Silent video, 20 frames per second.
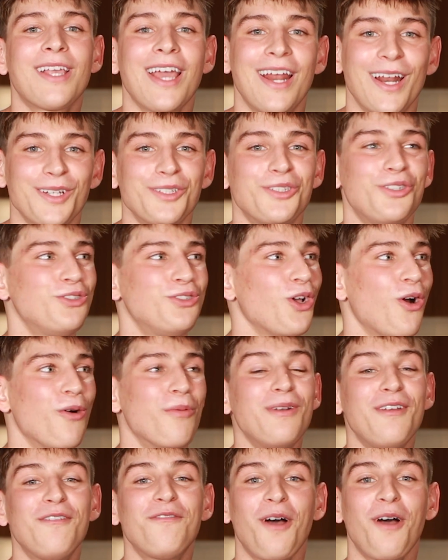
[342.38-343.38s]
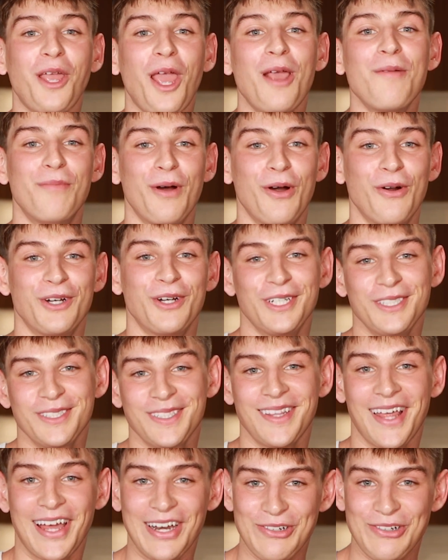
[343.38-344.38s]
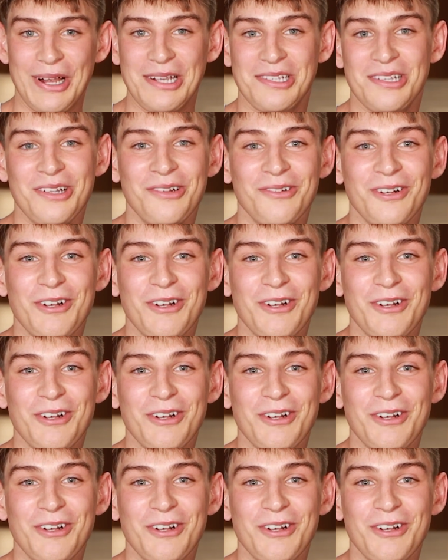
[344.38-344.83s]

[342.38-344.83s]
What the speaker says: getting so many in that dressing